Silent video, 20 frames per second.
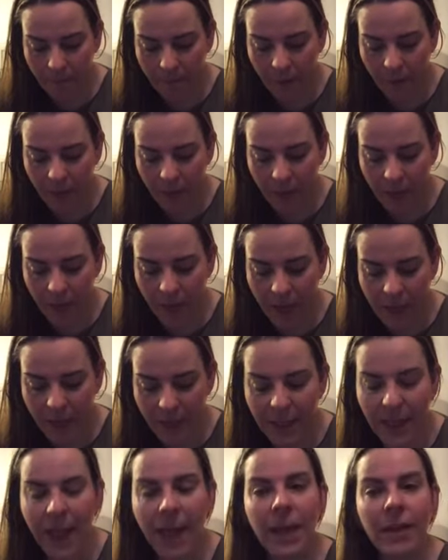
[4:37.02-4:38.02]
If you're lying
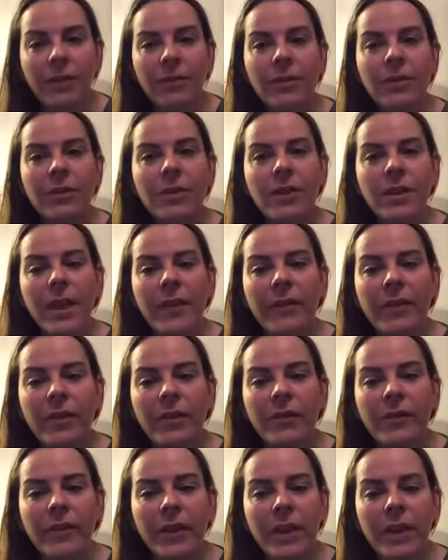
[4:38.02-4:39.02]
down, just having
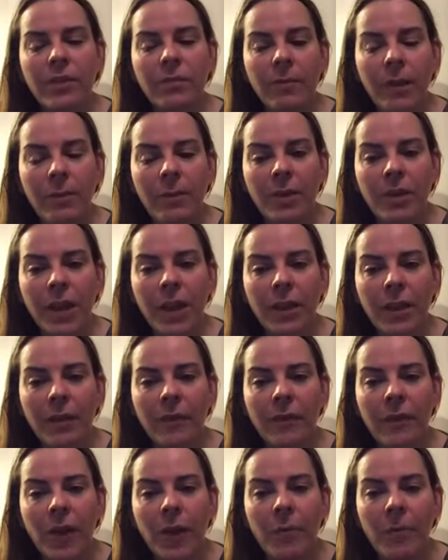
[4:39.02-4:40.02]
your feet maybe gently
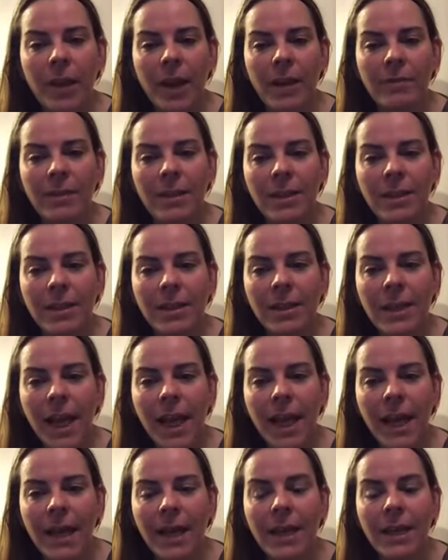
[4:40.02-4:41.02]
flopping out to the
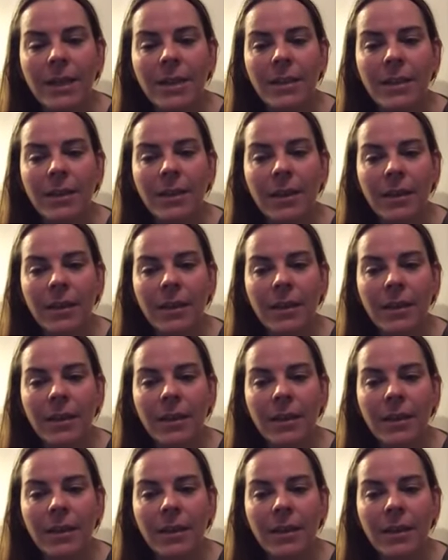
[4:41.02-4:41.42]
side.